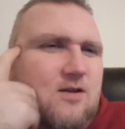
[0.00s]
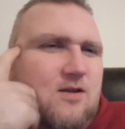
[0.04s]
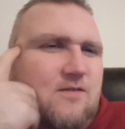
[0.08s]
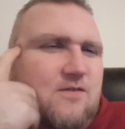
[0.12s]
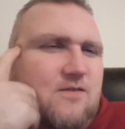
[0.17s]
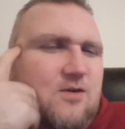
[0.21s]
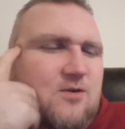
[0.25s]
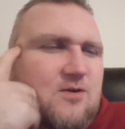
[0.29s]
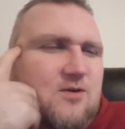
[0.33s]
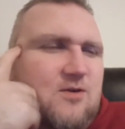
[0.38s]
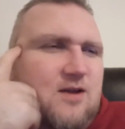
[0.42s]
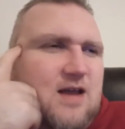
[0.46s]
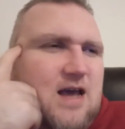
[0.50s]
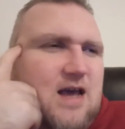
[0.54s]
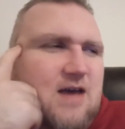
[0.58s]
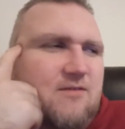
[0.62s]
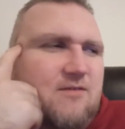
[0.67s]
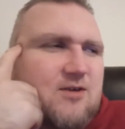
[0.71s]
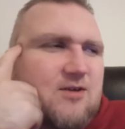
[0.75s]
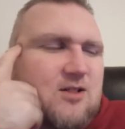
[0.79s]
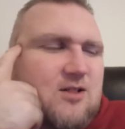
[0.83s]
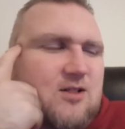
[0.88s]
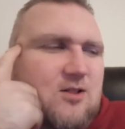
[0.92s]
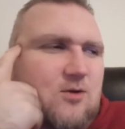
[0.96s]
If you can have
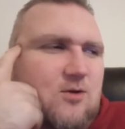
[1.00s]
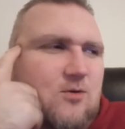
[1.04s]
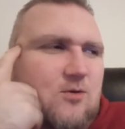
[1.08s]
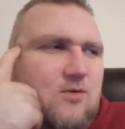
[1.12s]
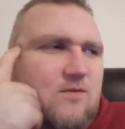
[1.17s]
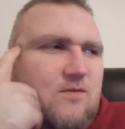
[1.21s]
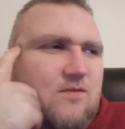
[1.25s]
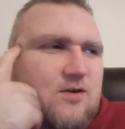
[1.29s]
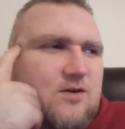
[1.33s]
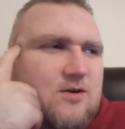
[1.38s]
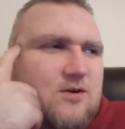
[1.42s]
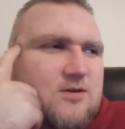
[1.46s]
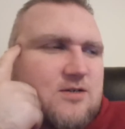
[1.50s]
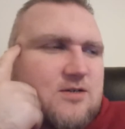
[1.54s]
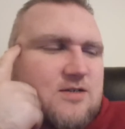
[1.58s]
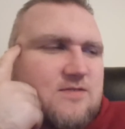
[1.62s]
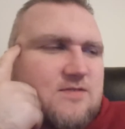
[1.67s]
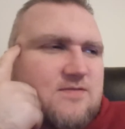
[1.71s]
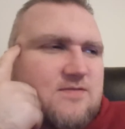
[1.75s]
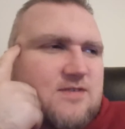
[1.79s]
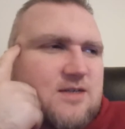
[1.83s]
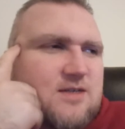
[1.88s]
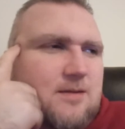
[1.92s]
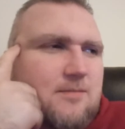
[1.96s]
a clone version
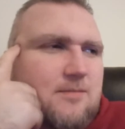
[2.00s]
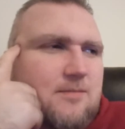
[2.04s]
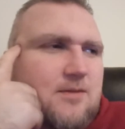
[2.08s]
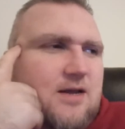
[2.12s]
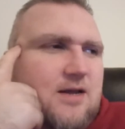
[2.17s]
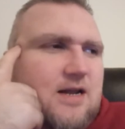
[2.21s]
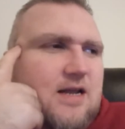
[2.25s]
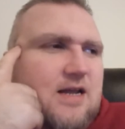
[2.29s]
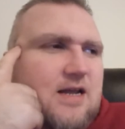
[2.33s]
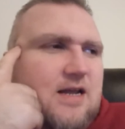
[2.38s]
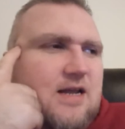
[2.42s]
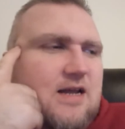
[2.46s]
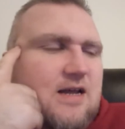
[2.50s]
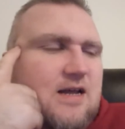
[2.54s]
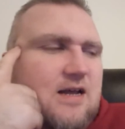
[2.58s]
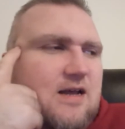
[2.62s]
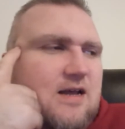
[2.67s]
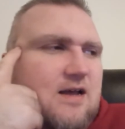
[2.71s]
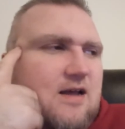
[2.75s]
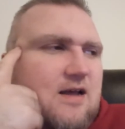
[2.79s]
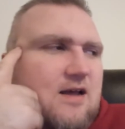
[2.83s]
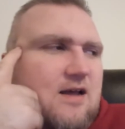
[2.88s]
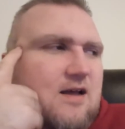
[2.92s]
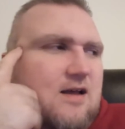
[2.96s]
of somebody,
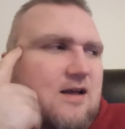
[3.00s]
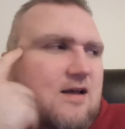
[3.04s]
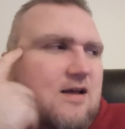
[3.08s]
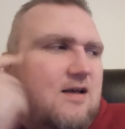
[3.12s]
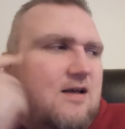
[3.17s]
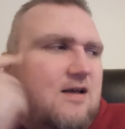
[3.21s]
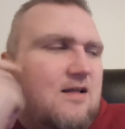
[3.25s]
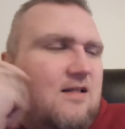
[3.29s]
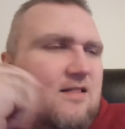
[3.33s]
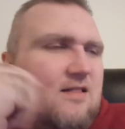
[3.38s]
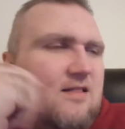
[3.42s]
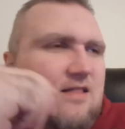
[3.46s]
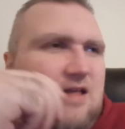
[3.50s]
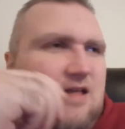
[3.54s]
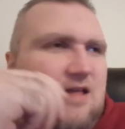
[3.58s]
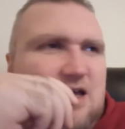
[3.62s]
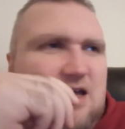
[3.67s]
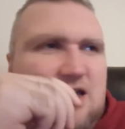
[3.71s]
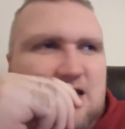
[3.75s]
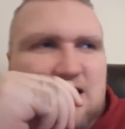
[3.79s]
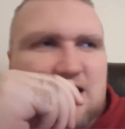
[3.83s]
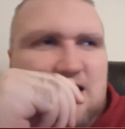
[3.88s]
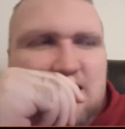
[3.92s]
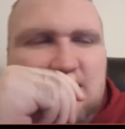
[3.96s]

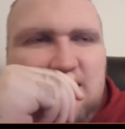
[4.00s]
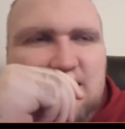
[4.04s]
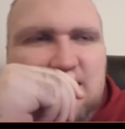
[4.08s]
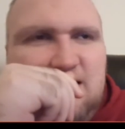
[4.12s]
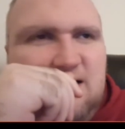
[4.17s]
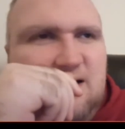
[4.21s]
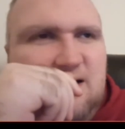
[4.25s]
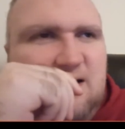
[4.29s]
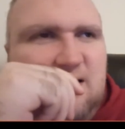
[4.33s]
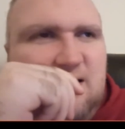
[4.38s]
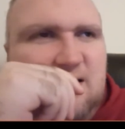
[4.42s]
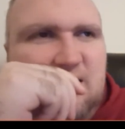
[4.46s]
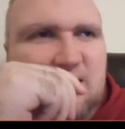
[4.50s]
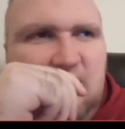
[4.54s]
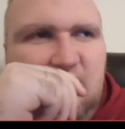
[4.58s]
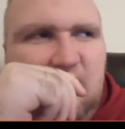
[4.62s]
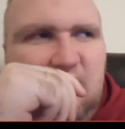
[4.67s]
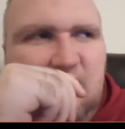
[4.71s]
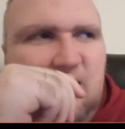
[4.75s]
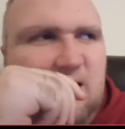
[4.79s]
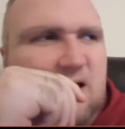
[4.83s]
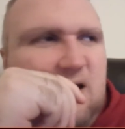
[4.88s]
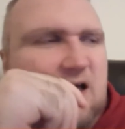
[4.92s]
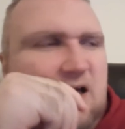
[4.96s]
like,
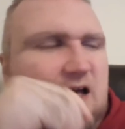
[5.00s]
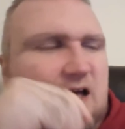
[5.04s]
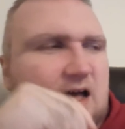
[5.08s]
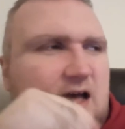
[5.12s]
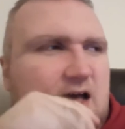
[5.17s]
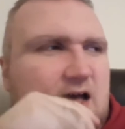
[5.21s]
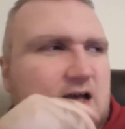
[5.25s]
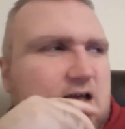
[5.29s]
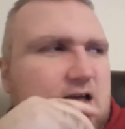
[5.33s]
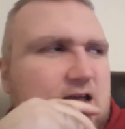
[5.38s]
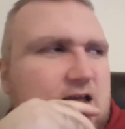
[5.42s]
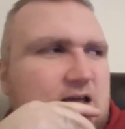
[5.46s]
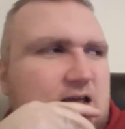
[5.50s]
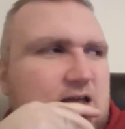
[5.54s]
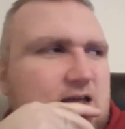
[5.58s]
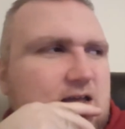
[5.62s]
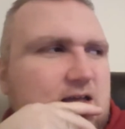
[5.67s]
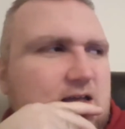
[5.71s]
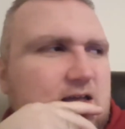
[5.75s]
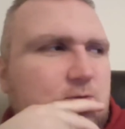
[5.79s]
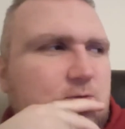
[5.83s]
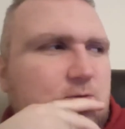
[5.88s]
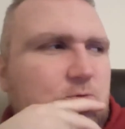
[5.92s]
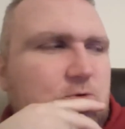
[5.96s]

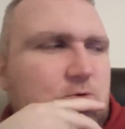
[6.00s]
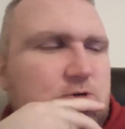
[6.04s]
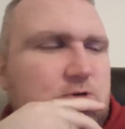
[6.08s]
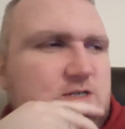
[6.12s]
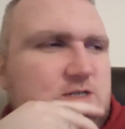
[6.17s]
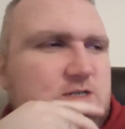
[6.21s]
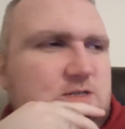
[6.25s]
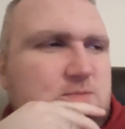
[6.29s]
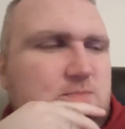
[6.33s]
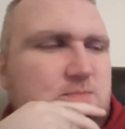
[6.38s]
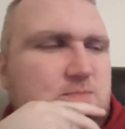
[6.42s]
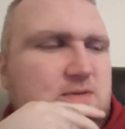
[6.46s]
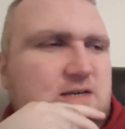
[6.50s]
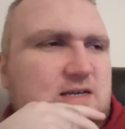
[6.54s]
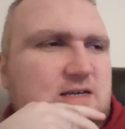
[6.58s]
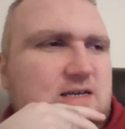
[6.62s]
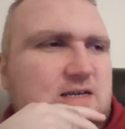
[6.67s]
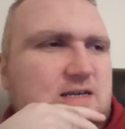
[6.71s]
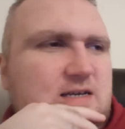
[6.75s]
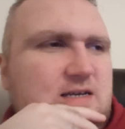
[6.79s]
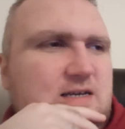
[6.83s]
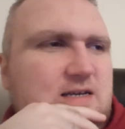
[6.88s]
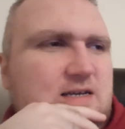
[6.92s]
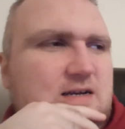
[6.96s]
I would just
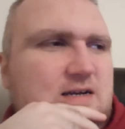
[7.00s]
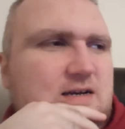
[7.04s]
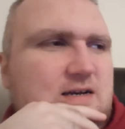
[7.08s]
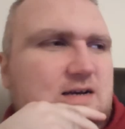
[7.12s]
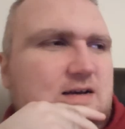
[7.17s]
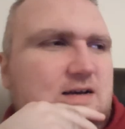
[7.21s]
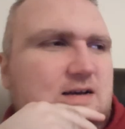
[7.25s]
be